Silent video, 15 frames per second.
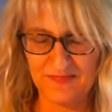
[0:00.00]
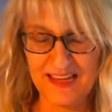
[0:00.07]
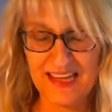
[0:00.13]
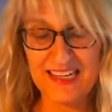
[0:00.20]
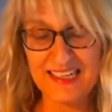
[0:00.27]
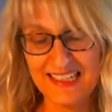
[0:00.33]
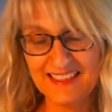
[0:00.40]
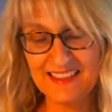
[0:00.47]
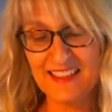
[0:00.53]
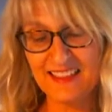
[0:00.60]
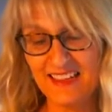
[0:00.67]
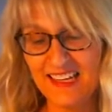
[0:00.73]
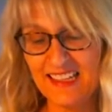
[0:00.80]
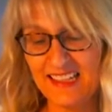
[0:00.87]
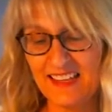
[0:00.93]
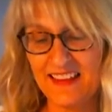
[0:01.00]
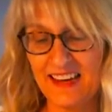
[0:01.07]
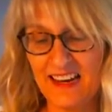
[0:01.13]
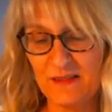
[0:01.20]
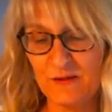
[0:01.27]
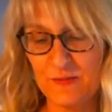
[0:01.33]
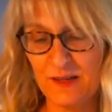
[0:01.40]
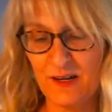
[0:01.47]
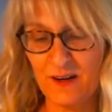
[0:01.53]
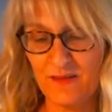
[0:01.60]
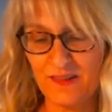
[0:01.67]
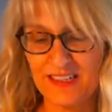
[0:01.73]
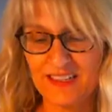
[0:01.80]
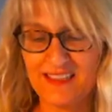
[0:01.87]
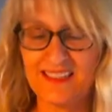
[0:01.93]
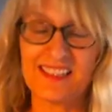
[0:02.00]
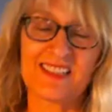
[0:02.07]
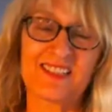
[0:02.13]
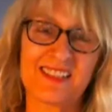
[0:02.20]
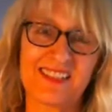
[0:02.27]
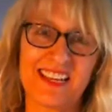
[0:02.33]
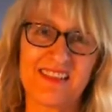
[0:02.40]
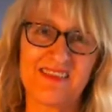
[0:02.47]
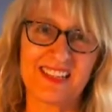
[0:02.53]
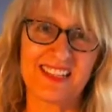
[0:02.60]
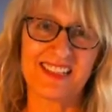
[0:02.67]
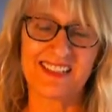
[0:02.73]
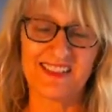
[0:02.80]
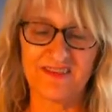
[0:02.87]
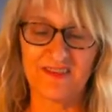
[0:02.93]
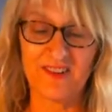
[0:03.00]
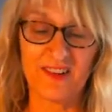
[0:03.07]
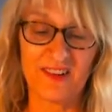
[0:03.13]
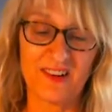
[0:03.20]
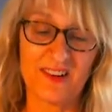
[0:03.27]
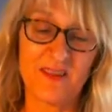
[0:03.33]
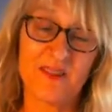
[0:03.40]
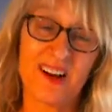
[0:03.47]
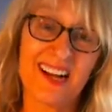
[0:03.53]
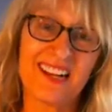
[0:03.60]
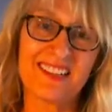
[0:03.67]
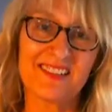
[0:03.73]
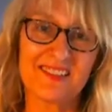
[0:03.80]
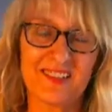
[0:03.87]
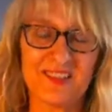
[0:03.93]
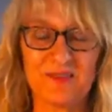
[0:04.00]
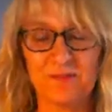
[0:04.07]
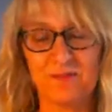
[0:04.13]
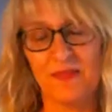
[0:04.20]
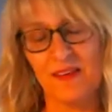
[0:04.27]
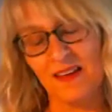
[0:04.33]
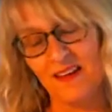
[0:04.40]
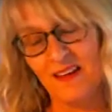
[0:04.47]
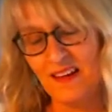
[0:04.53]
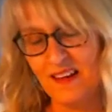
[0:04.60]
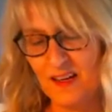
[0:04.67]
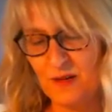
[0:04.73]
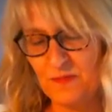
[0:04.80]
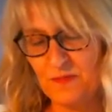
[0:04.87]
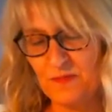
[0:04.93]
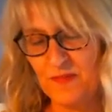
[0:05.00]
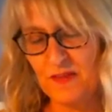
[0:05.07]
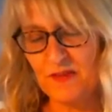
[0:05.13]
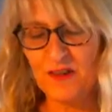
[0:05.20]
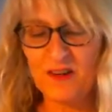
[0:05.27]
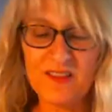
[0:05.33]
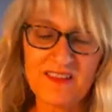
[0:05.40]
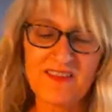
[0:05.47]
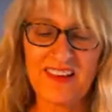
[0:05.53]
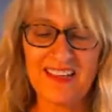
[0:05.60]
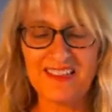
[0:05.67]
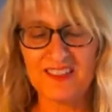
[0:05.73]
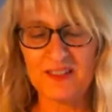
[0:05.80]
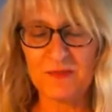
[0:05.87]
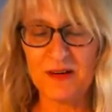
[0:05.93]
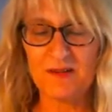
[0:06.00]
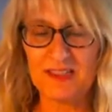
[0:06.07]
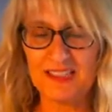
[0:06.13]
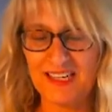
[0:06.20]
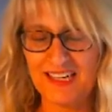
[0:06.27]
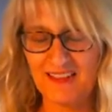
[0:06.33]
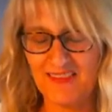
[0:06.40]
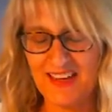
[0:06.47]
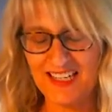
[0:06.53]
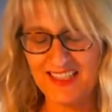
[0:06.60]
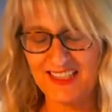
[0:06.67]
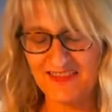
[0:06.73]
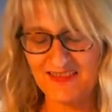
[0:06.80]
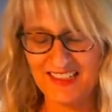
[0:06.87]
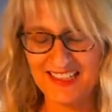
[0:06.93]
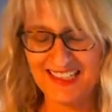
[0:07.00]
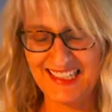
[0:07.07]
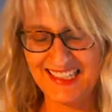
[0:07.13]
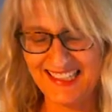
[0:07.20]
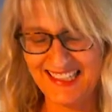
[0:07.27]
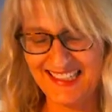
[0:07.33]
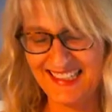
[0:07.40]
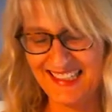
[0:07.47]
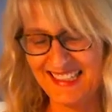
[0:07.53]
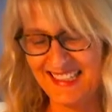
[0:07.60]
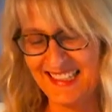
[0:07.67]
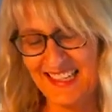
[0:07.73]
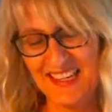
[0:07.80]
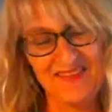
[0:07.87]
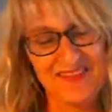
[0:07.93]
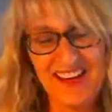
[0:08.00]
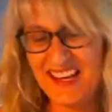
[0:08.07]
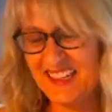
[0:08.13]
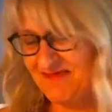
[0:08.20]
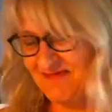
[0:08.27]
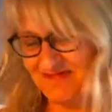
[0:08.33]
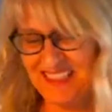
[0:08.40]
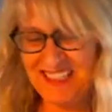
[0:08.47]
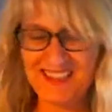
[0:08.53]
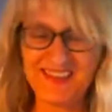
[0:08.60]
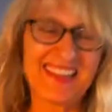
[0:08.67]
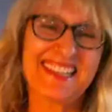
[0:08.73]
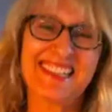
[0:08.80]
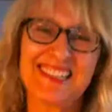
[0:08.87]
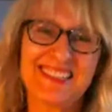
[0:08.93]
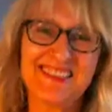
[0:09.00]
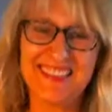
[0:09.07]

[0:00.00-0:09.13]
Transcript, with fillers: and it is unlikely that I will be offering such a savings for a while, so um, if you're on the fence, you might want to take advantage of it. If not, that's fine too.